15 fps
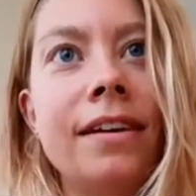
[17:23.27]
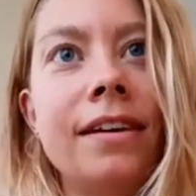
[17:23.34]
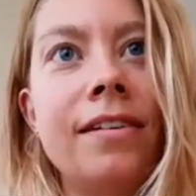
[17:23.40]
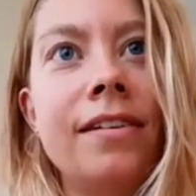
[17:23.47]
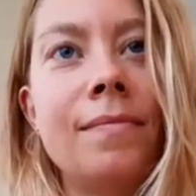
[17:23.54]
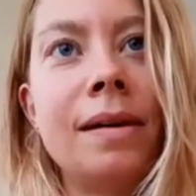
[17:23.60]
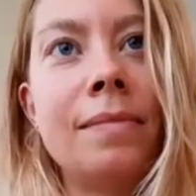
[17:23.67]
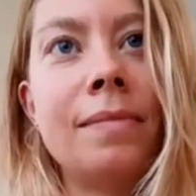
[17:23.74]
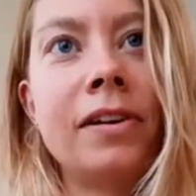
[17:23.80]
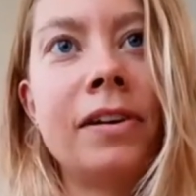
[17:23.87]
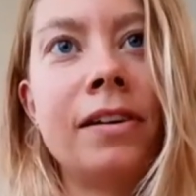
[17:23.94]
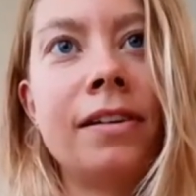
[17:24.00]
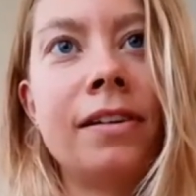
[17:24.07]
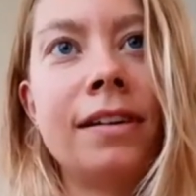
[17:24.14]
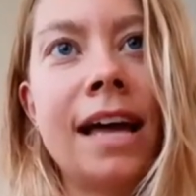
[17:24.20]

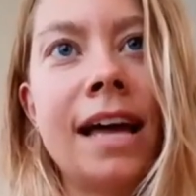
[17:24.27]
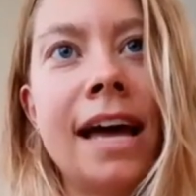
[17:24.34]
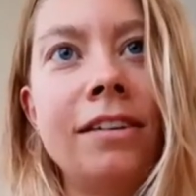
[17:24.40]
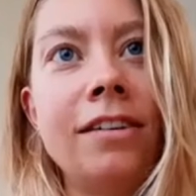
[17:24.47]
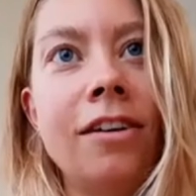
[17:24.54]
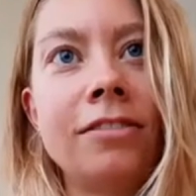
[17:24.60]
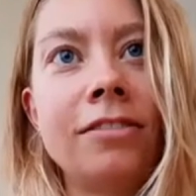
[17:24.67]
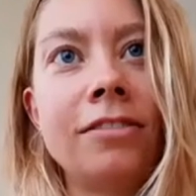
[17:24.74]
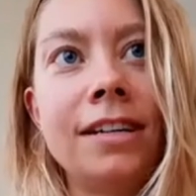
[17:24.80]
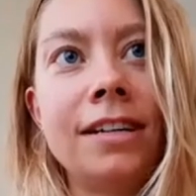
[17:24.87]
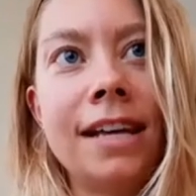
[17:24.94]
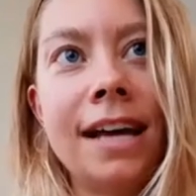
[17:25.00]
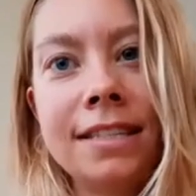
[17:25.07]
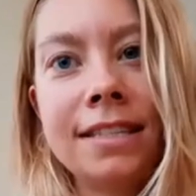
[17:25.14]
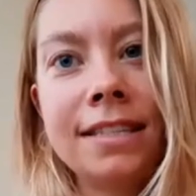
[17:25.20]
Remember, Annie already
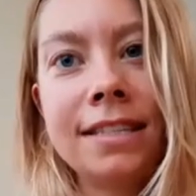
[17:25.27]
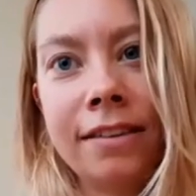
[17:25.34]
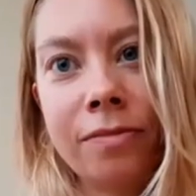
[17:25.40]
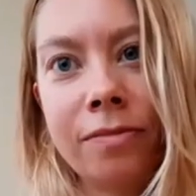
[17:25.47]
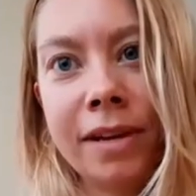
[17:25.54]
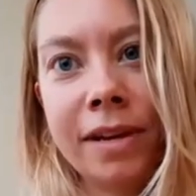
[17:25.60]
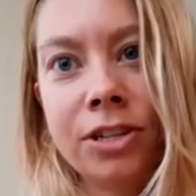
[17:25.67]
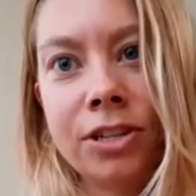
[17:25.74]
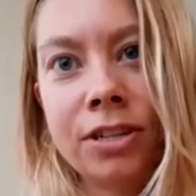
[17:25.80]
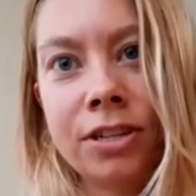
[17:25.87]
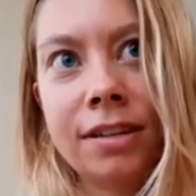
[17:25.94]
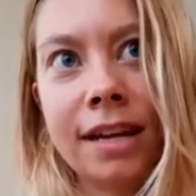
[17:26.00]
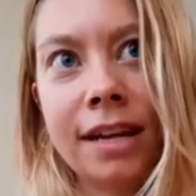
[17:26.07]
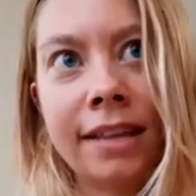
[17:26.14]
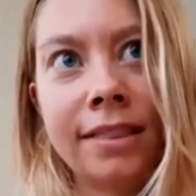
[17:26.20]
has the
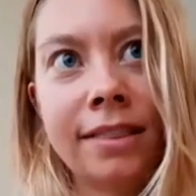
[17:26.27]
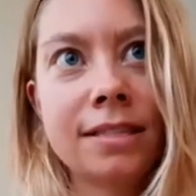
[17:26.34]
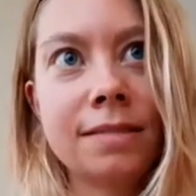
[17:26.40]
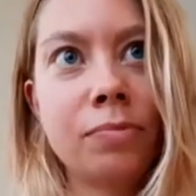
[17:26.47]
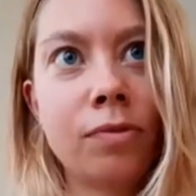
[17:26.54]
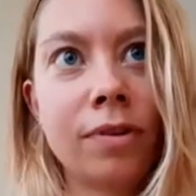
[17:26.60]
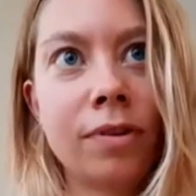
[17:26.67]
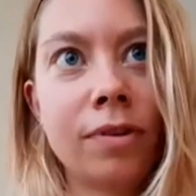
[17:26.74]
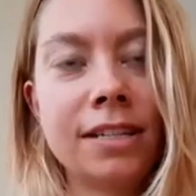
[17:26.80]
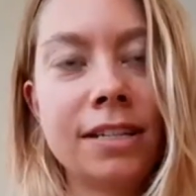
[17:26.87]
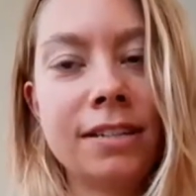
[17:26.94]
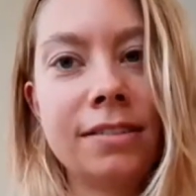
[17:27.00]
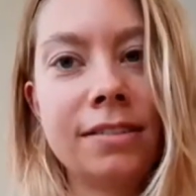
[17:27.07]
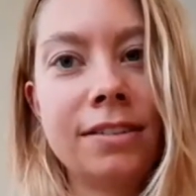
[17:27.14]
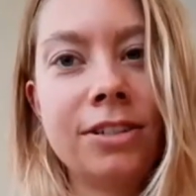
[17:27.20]
information and the support.
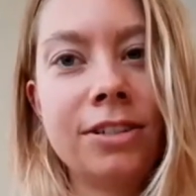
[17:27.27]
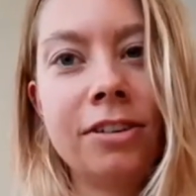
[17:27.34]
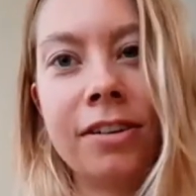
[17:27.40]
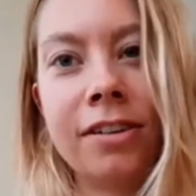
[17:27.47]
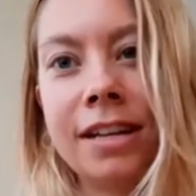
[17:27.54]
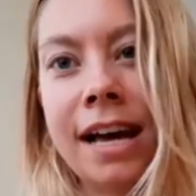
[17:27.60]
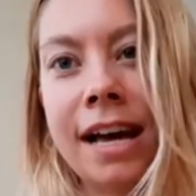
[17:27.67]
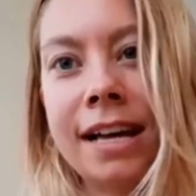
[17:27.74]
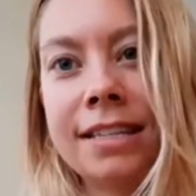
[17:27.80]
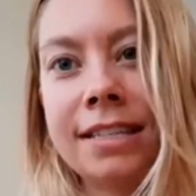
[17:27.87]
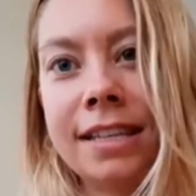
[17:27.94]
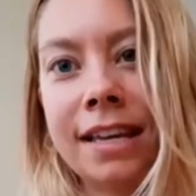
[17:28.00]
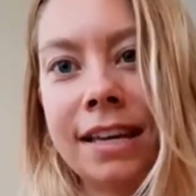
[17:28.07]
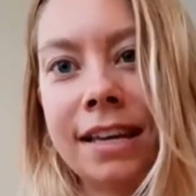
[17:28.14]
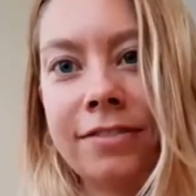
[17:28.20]
She already has
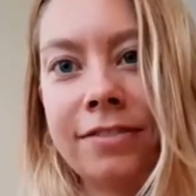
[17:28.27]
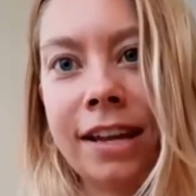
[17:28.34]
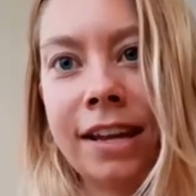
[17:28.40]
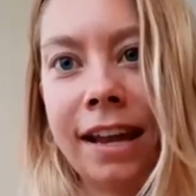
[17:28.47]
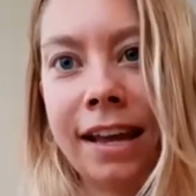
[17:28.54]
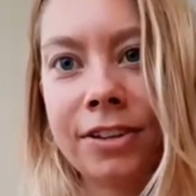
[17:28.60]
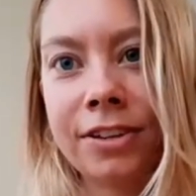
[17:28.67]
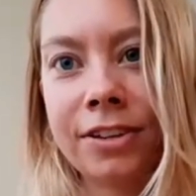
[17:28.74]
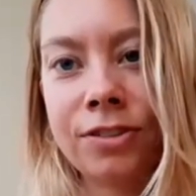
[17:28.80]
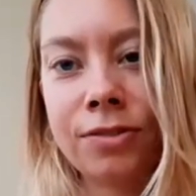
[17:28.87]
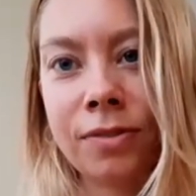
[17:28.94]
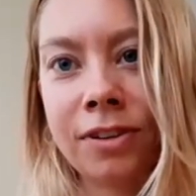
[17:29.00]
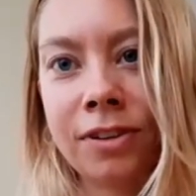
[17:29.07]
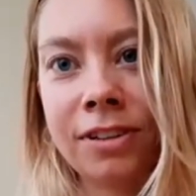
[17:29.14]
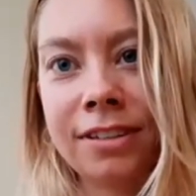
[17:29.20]
the
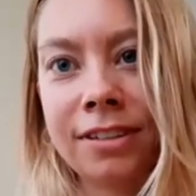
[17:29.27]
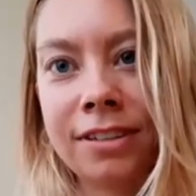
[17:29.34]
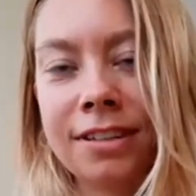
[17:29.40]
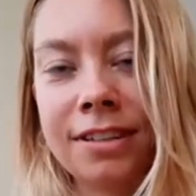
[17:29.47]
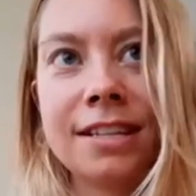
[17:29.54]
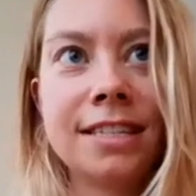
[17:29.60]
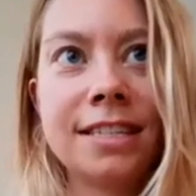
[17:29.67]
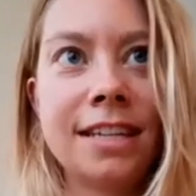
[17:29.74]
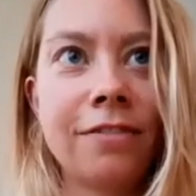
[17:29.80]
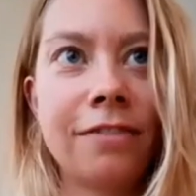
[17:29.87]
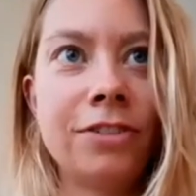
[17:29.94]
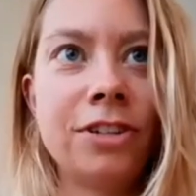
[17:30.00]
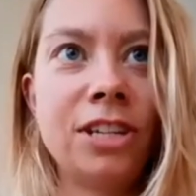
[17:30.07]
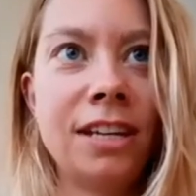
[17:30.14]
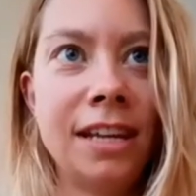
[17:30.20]
intellectual
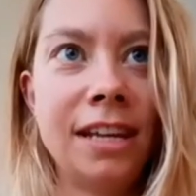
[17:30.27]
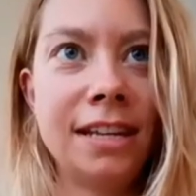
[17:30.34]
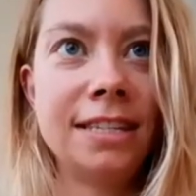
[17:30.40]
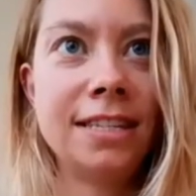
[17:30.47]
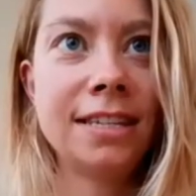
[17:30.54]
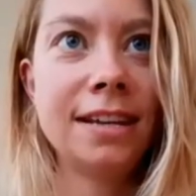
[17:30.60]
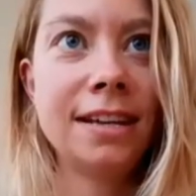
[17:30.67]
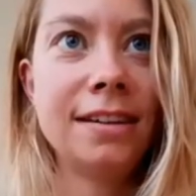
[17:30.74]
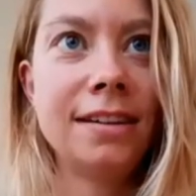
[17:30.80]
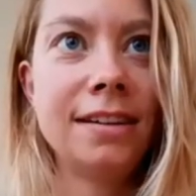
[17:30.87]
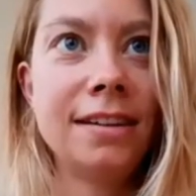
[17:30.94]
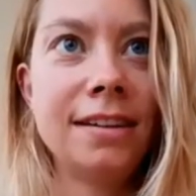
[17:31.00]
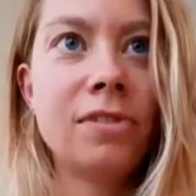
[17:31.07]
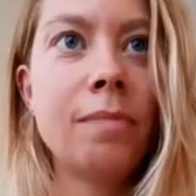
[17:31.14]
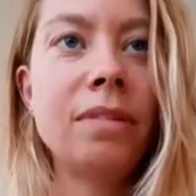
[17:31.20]
stuff she needs.
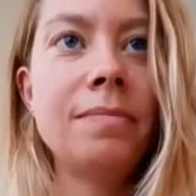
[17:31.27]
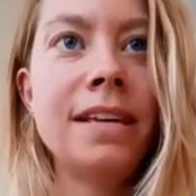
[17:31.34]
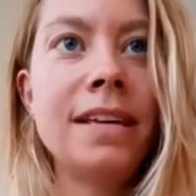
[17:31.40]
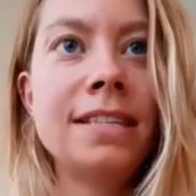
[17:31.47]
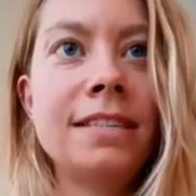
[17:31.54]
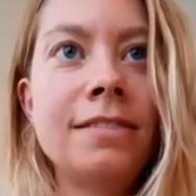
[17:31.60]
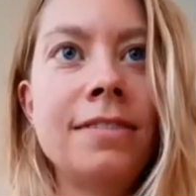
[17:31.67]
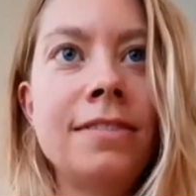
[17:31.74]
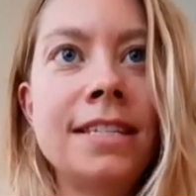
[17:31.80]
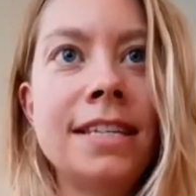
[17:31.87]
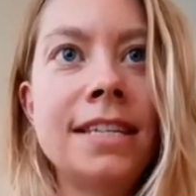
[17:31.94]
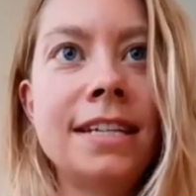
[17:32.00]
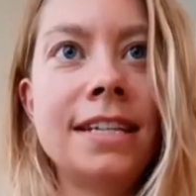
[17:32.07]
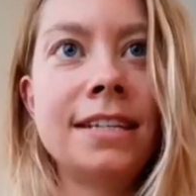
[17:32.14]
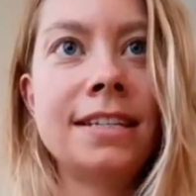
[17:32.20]
The problem is the
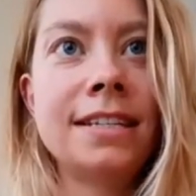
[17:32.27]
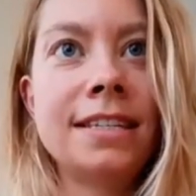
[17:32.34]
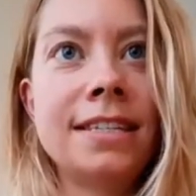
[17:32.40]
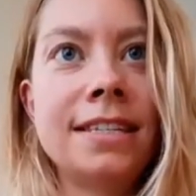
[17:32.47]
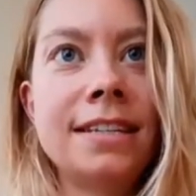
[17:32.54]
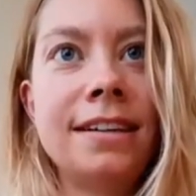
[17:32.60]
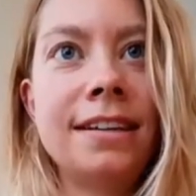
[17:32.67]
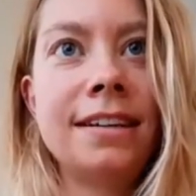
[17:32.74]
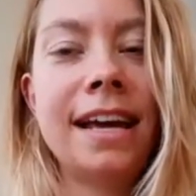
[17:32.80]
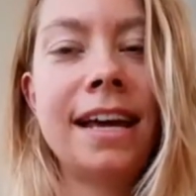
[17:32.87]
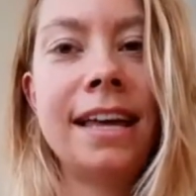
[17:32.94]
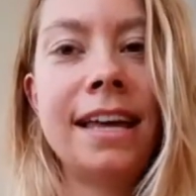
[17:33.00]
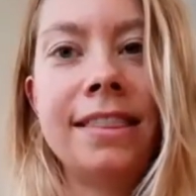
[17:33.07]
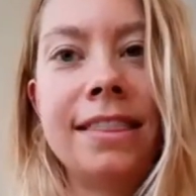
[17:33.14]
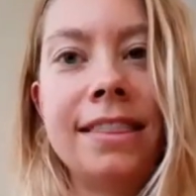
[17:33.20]
resistance,
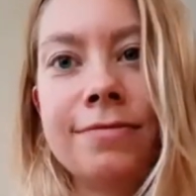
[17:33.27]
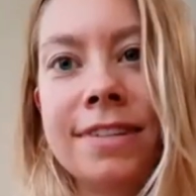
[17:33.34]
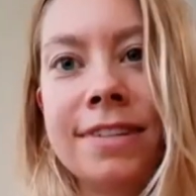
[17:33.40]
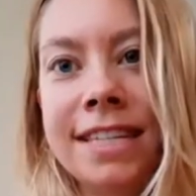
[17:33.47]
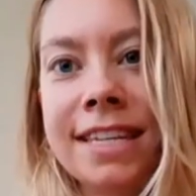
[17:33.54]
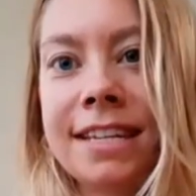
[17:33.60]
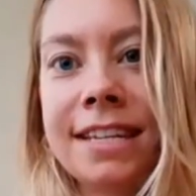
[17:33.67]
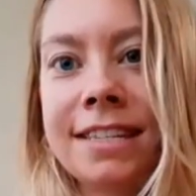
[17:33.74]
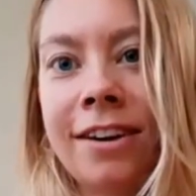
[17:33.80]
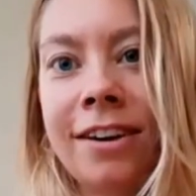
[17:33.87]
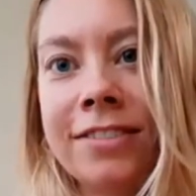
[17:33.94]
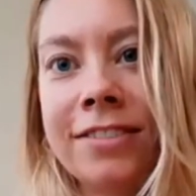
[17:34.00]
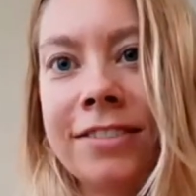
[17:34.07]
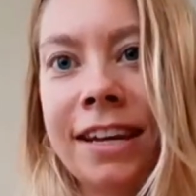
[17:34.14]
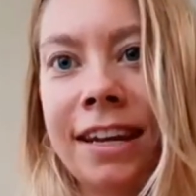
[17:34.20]
and this resistance
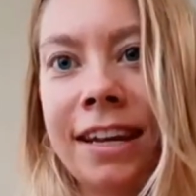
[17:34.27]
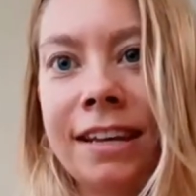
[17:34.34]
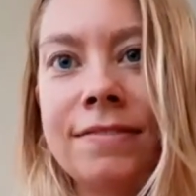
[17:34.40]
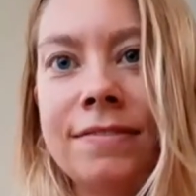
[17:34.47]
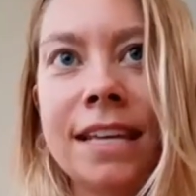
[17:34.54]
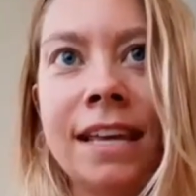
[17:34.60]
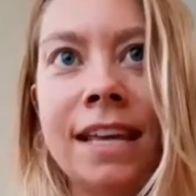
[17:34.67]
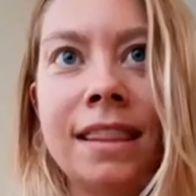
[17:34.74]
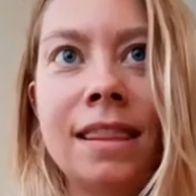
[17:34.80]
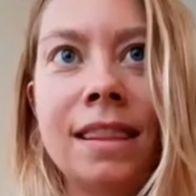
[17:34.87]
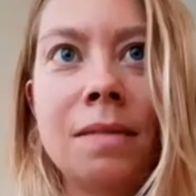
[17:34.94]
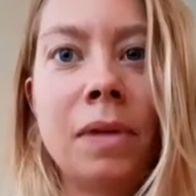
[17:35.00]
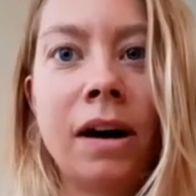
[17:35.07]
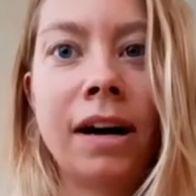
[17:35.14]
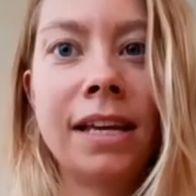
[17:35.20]
often lives in the
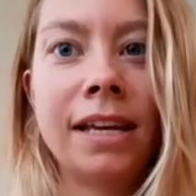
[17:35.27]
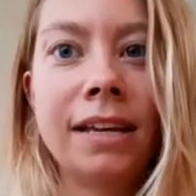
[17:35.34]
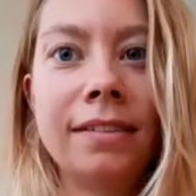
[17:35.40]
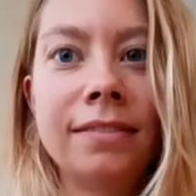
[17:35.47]
body.